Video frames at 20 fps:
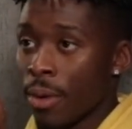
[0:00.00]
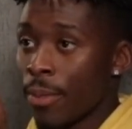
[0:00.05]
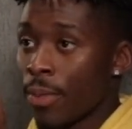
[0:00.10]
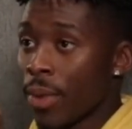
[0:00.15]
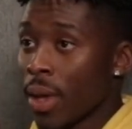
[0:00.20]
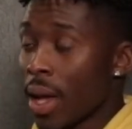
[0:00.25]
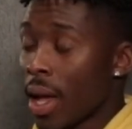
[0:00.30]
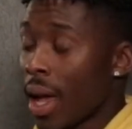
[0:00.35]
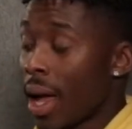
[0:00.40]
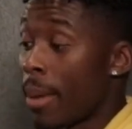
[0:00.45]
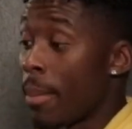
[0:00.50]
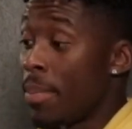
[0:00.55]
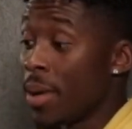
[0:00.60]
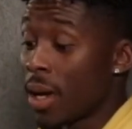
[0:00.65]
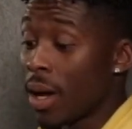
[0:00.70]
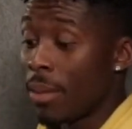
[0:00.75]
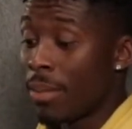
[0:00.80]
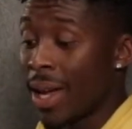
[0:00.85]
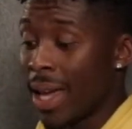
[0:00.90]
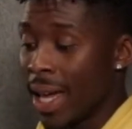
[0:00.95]
and big
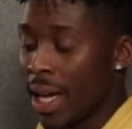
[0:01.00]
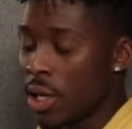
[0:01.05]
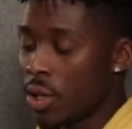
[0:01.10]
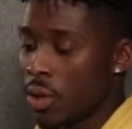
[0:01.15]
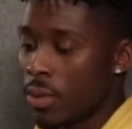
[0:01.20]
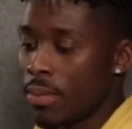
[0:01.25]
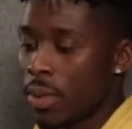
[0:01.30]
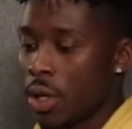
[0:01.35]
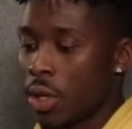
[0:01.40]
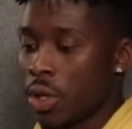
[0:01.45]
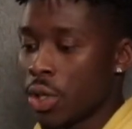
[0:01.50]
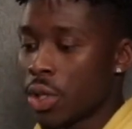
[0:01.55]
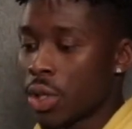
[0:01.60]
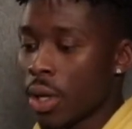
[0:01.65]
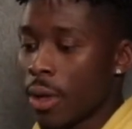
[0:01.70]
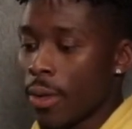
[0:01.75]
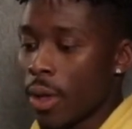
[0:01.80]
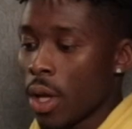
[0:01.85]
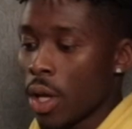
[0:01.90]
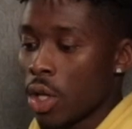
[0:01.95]
up my agent, because
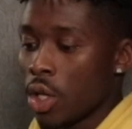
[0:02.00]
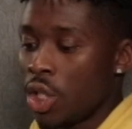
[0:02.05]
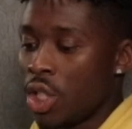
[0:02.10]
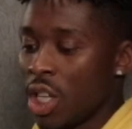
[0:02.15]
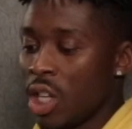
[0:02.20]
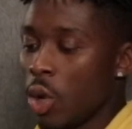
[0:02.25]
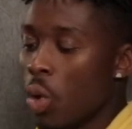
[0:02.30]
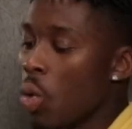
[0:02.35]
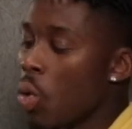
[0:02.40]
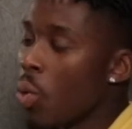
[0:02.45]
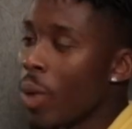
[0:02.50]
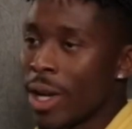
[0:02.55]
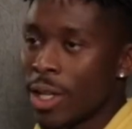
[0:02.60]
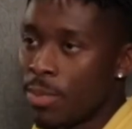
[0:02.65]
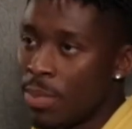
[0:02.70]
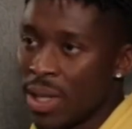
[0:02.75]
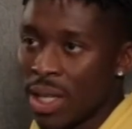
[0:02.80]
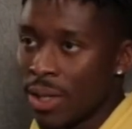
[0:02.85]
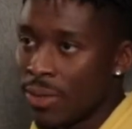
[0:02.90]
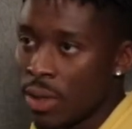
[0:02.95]
she always
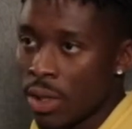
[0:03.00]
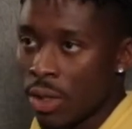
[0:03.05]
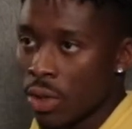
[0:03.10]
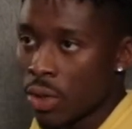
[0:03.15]
believed in the